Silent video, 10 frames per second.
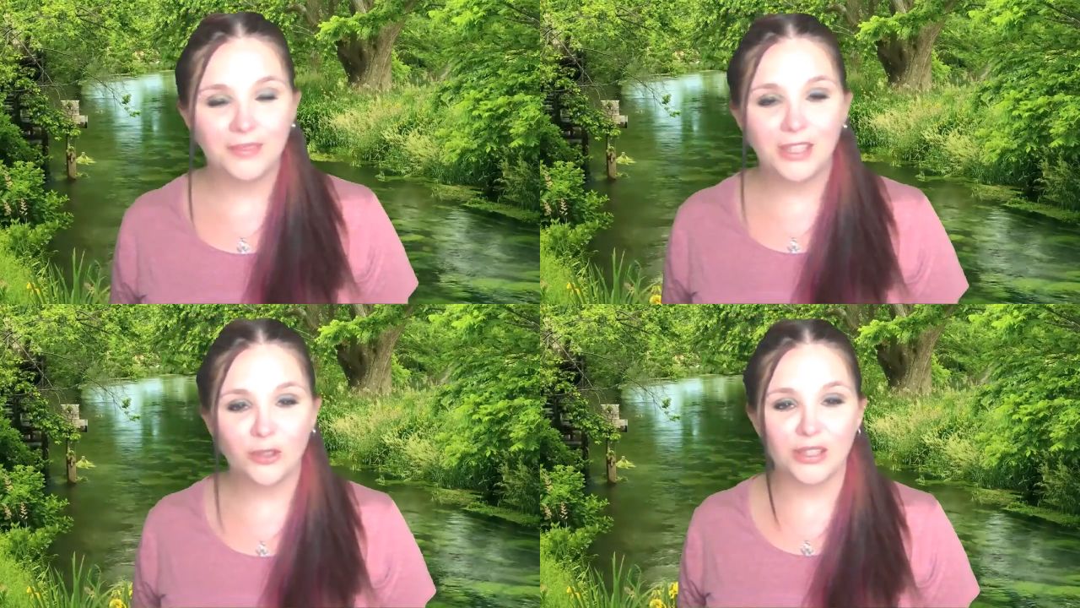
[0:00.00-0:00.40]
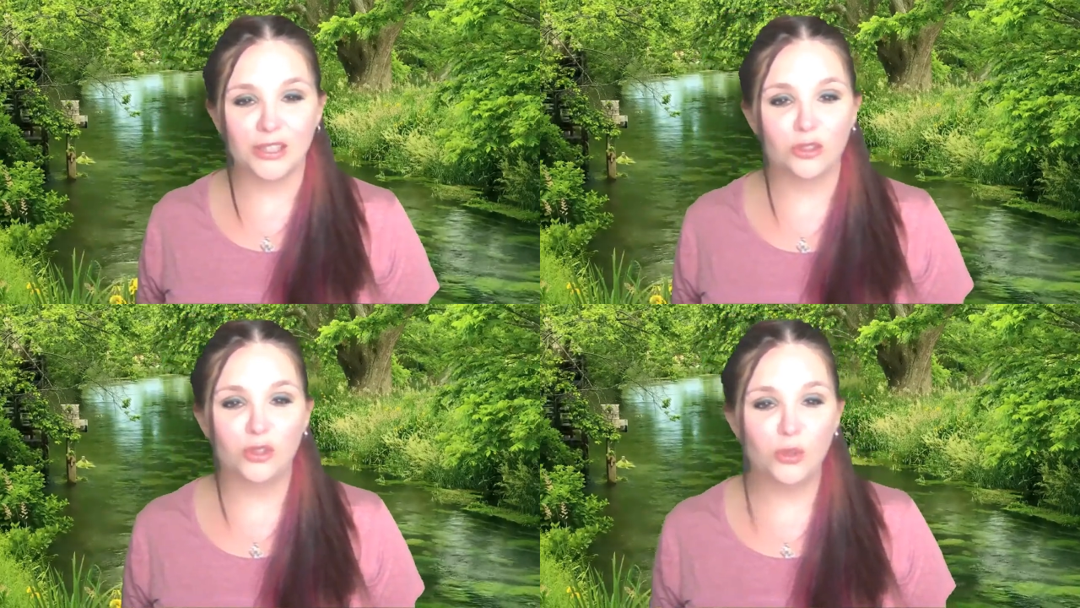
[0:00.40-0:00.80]

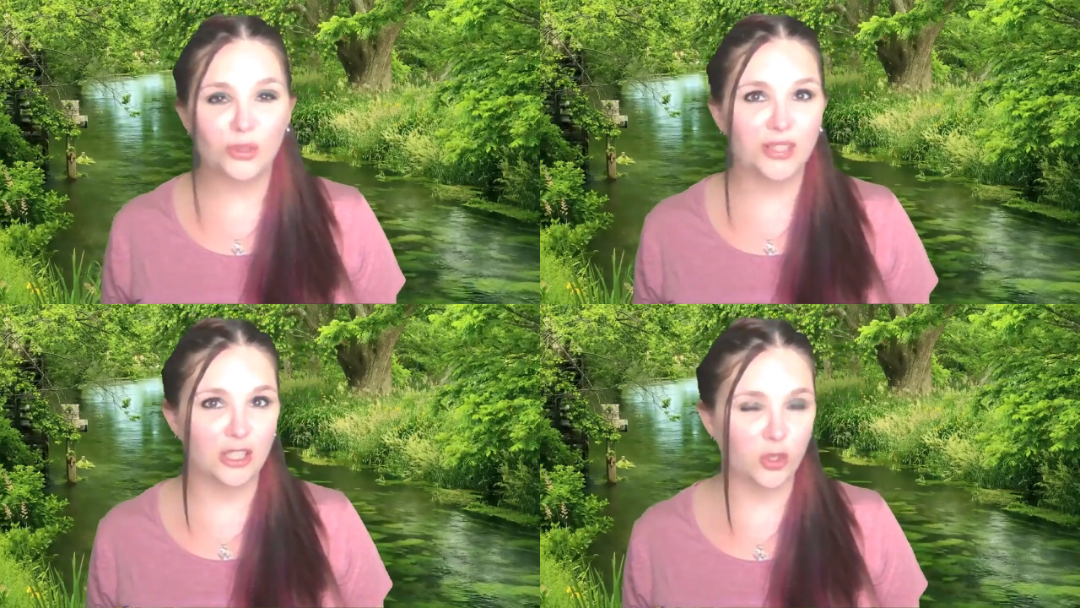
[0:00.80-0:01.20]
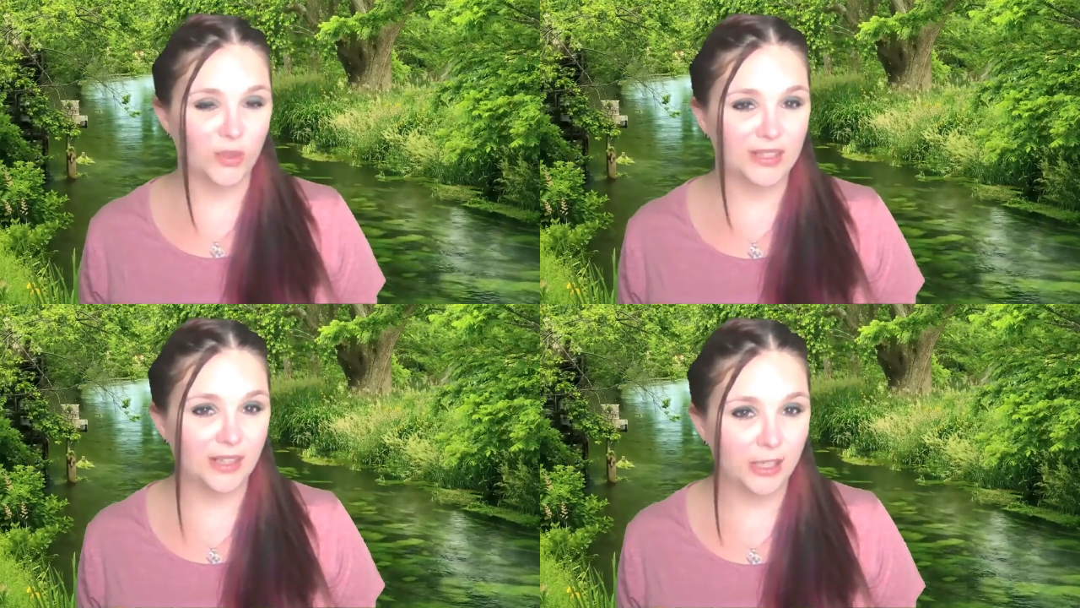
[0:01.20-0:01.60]
Nearly 2
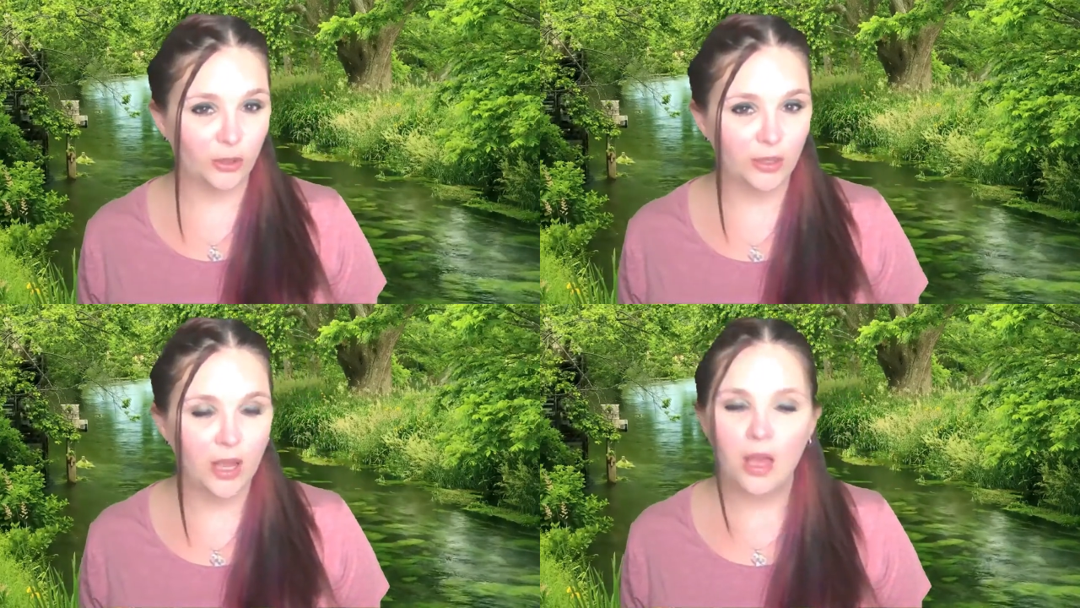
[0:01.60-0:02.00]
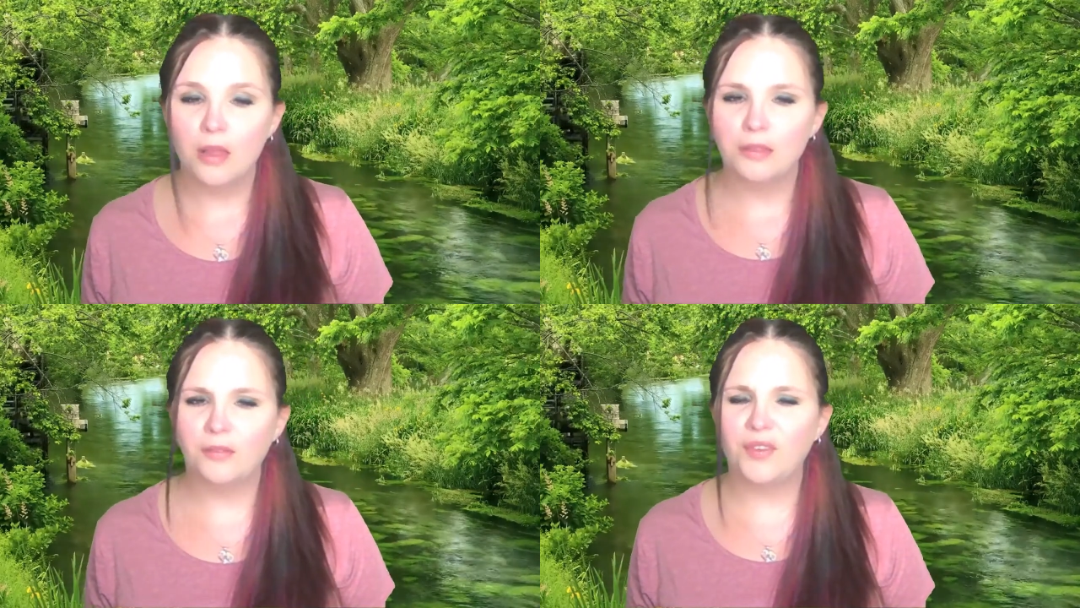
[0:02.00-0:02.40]
centuries later,
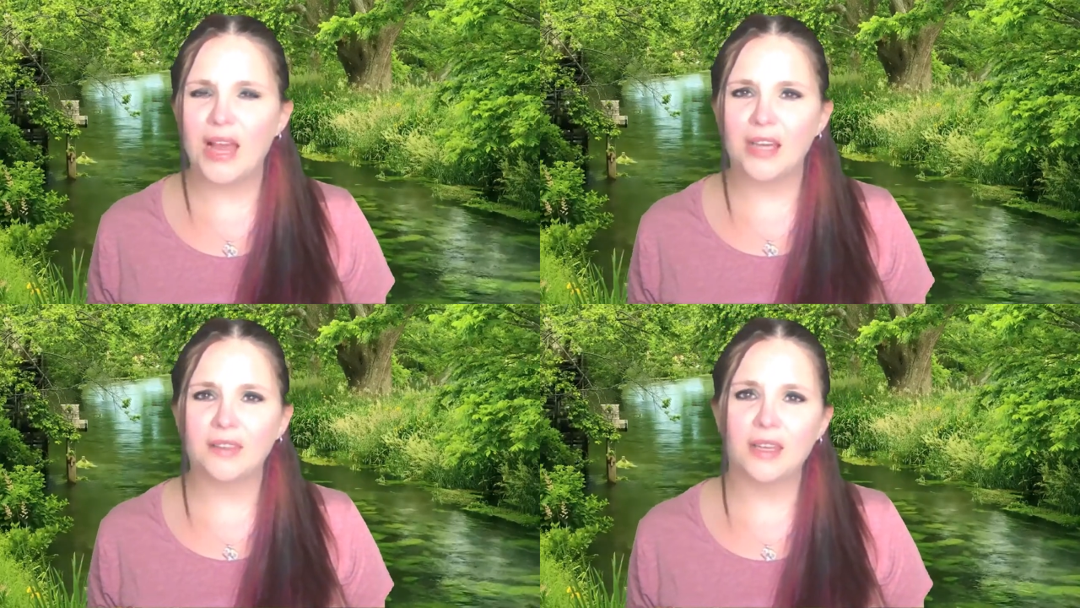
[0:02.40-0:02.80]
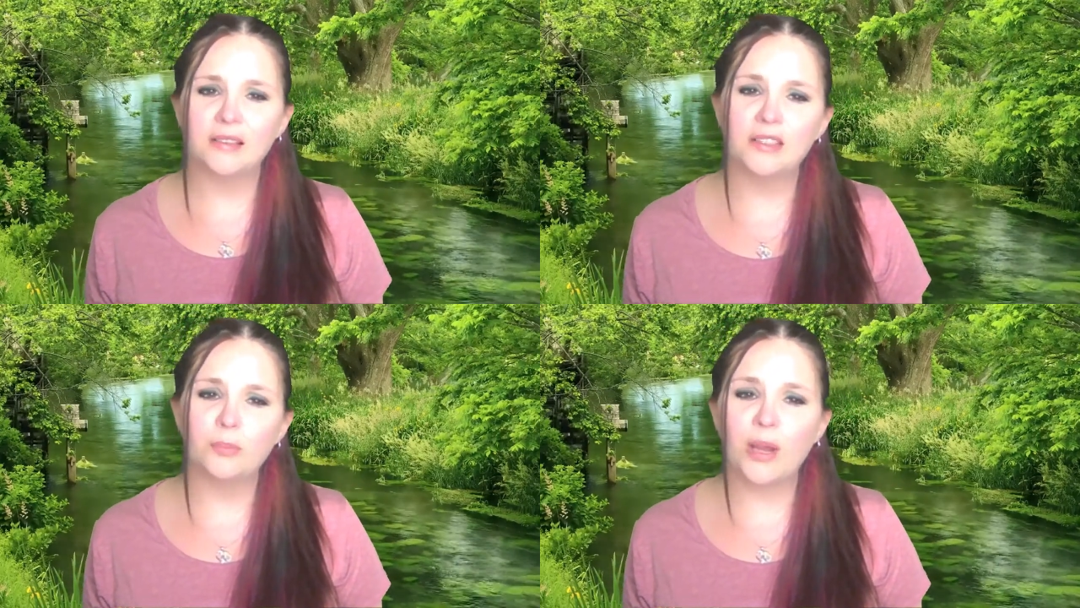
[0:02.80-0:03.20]
the flag that
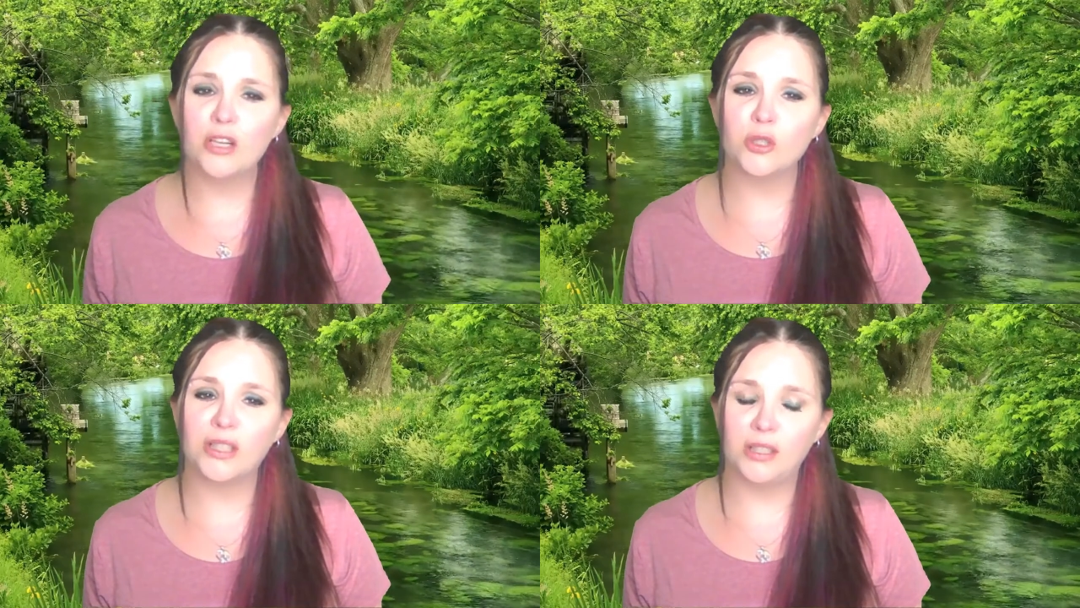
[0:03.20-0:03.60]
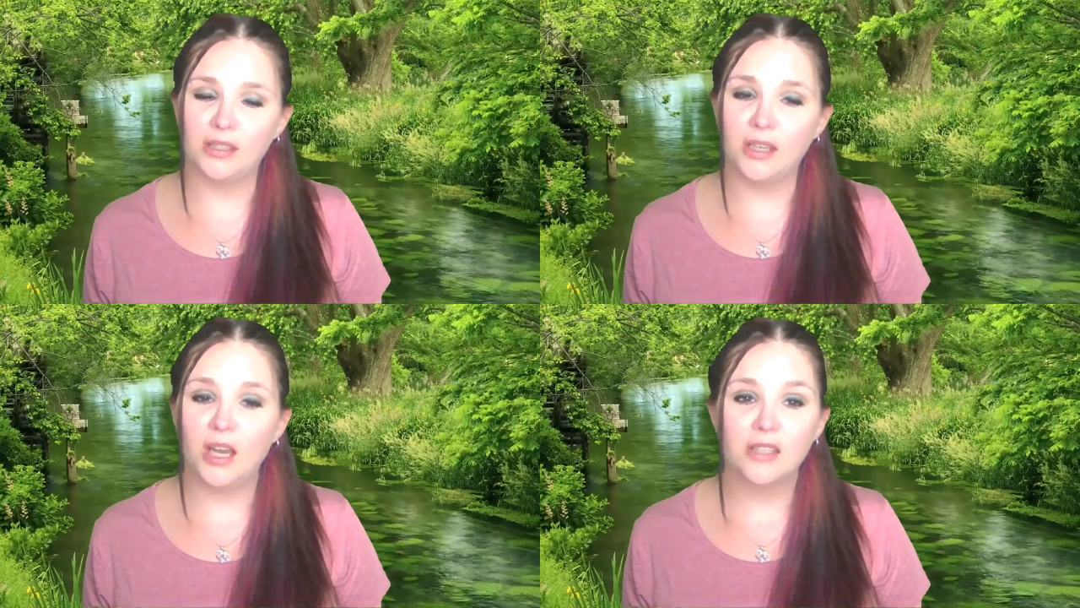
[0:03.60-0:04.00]
inspired
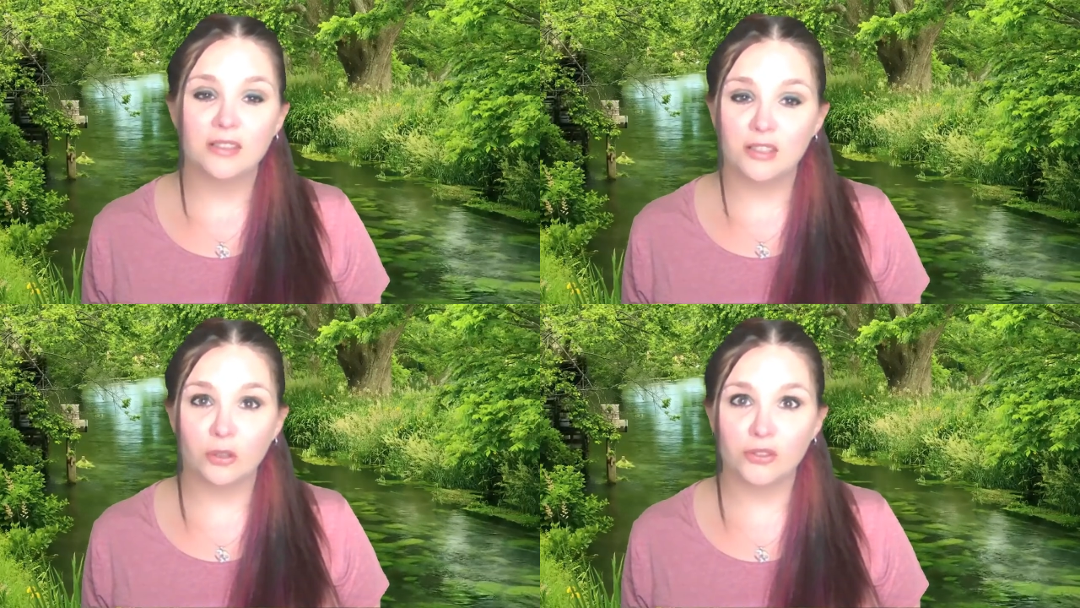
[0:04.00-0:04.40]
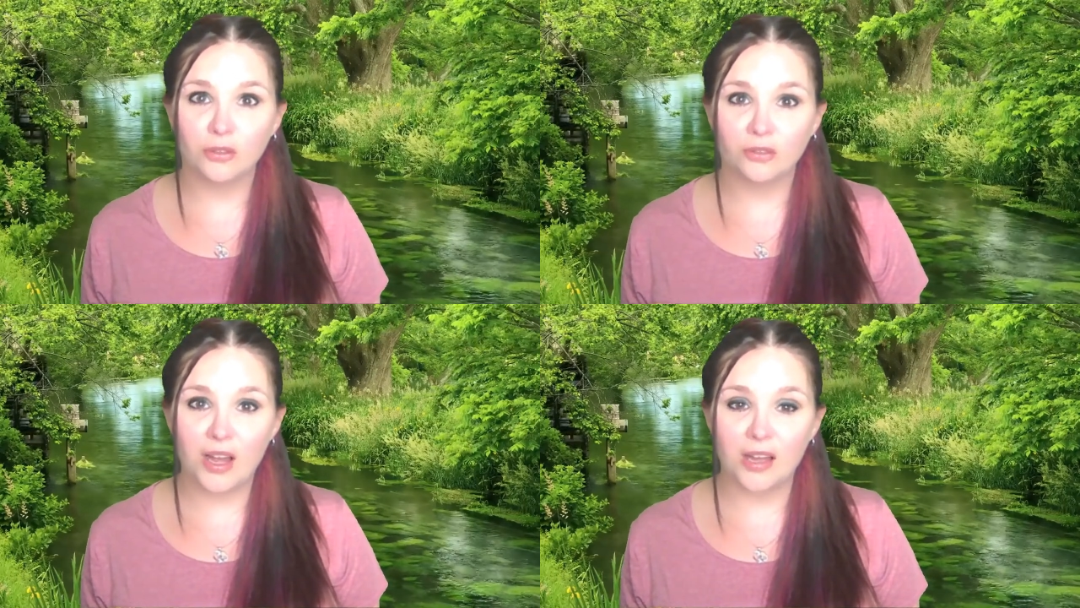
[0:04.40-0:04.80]
Key still
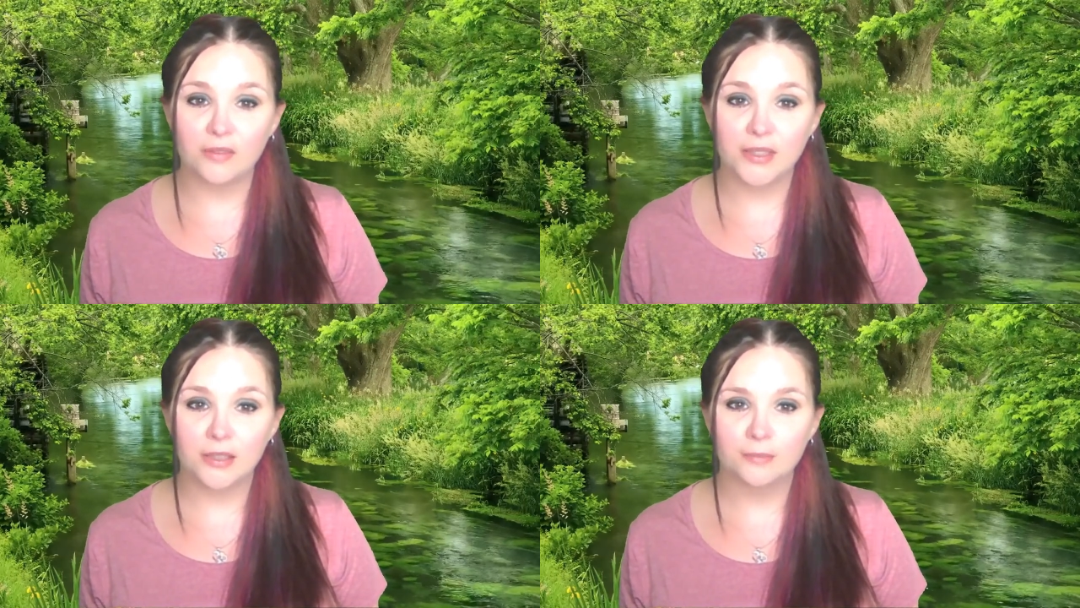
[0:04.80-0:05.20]
survives,